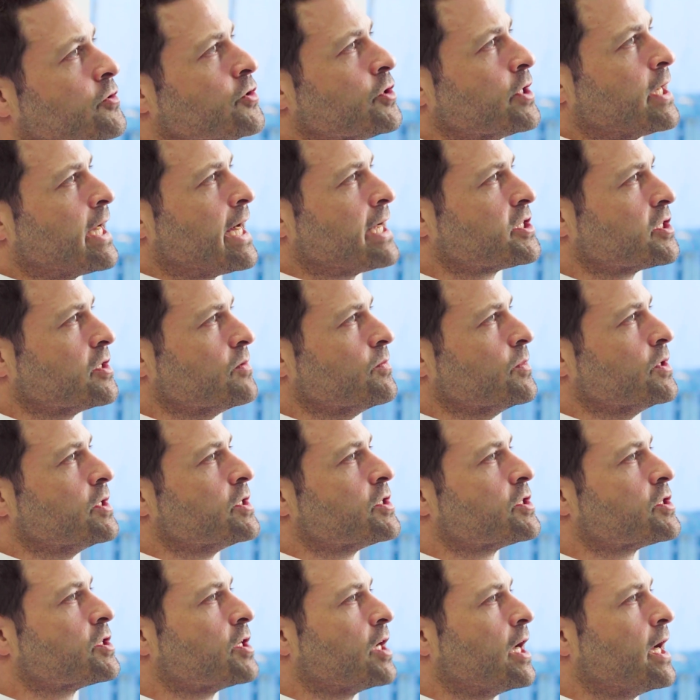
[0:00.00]
to
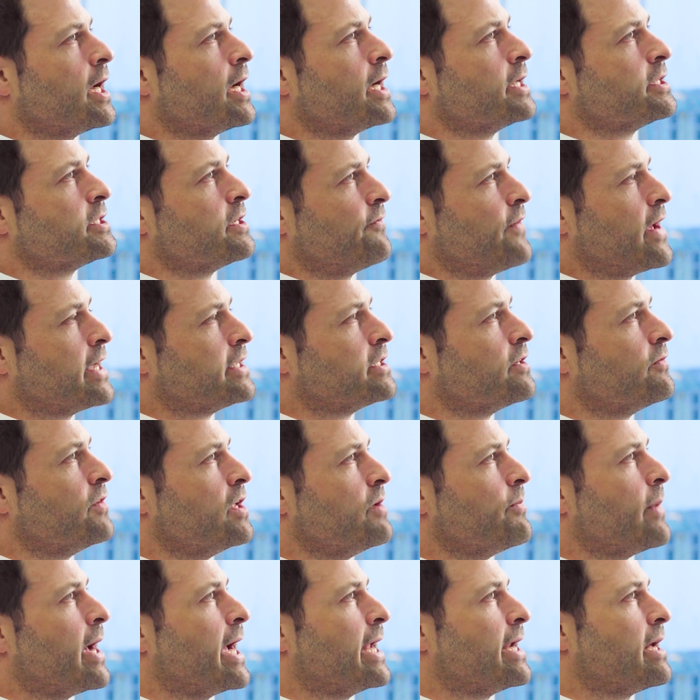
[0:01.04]
customers, uh, it's effectively
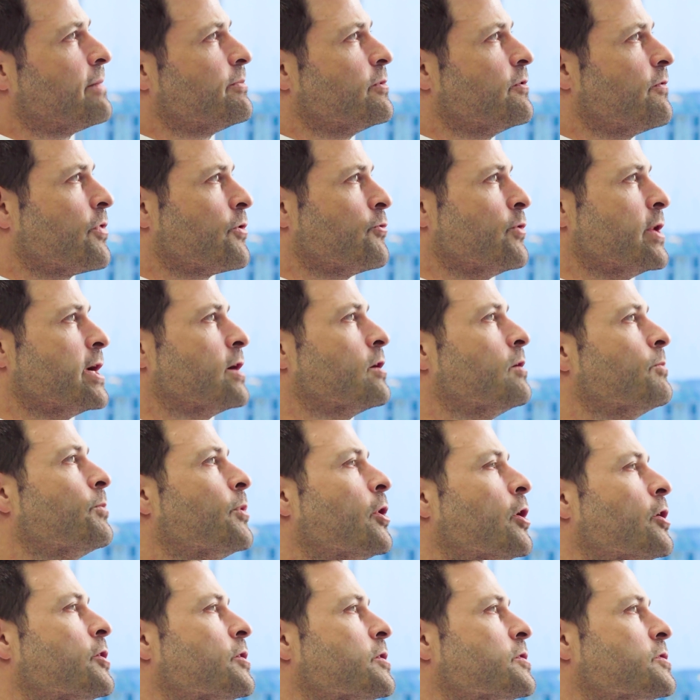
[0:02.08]
made up of three
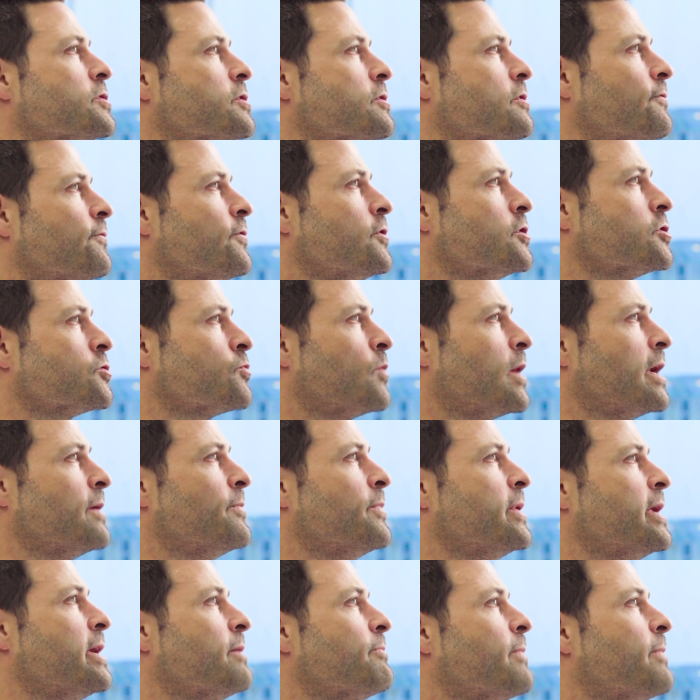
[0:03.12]
components. The first one being